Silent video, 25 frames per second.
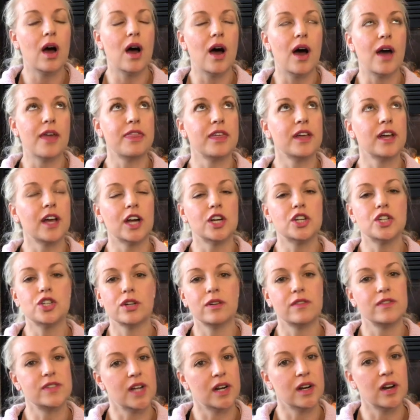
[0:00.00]
I think I should
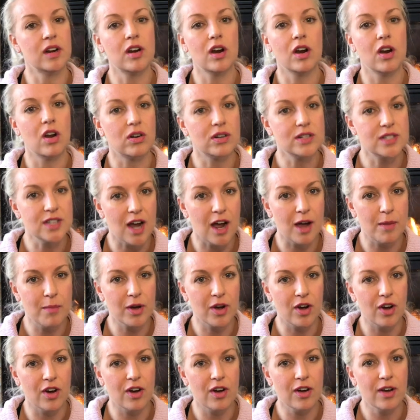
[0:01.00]
have done it a long time
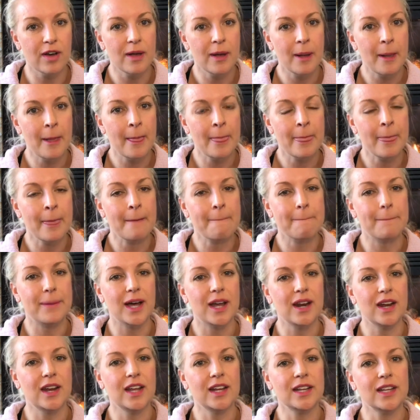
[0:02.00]
ago,
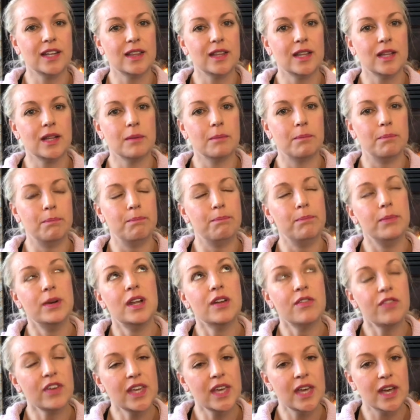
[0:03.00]
but
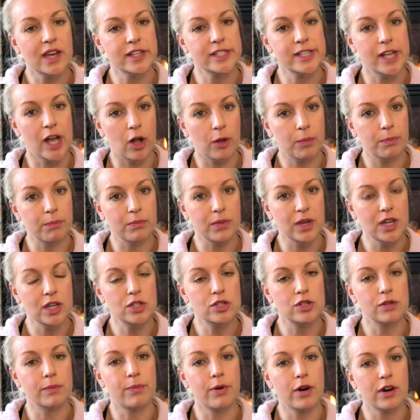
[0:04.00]
living here has helped me
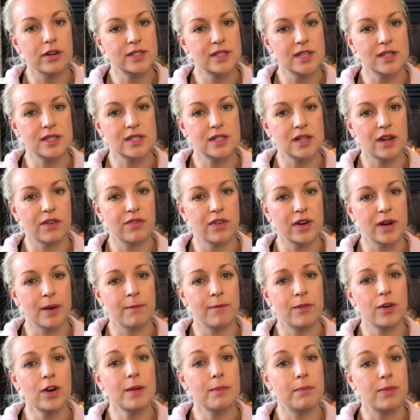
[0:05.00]
to process stuff. And I'm
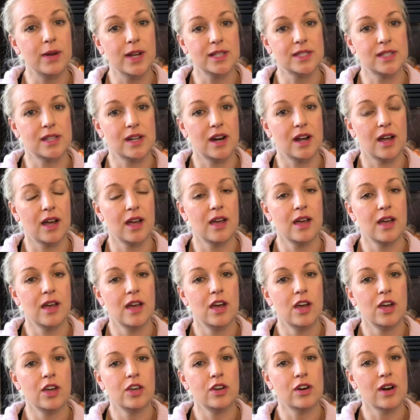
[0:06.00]
very blessed that I
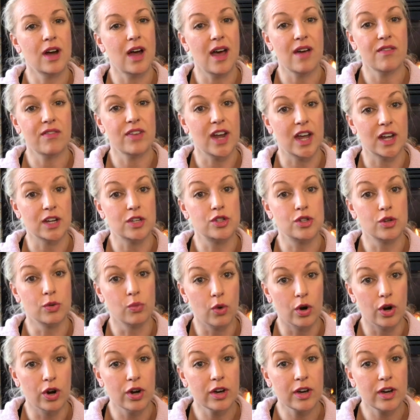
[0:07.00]
haven't had to
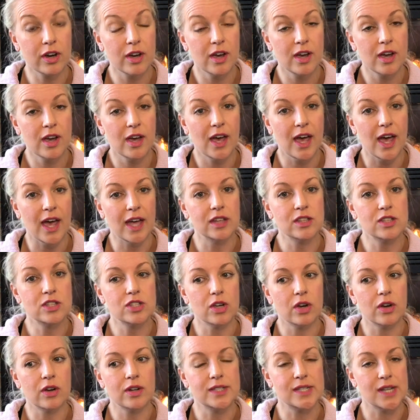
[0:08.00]
work. And
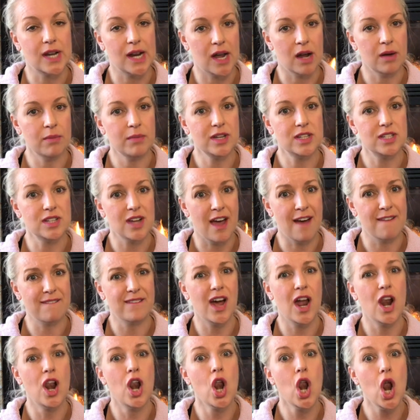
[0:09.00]
so it's allowed me to have
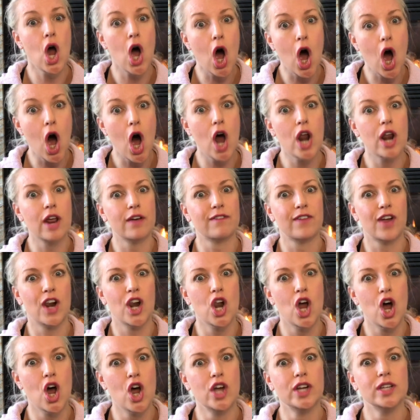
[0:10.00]
a lot of
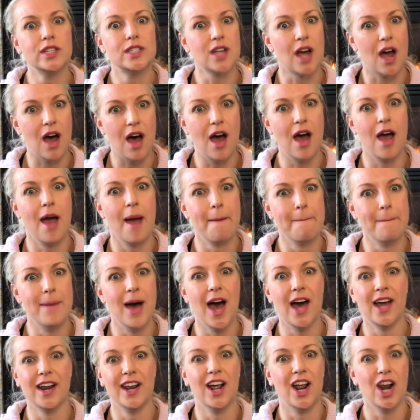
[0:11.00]
alone time
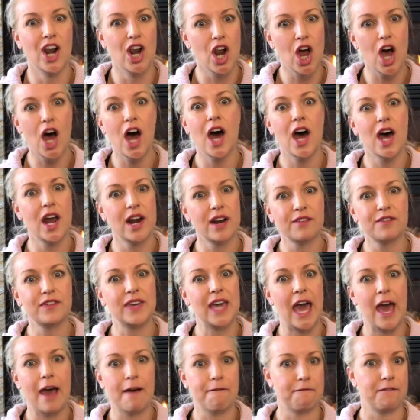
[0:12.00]
and a lot of
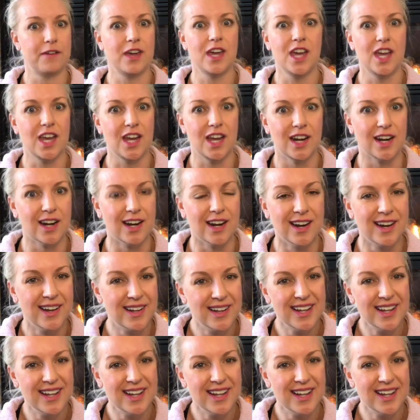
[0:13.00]
caffeine.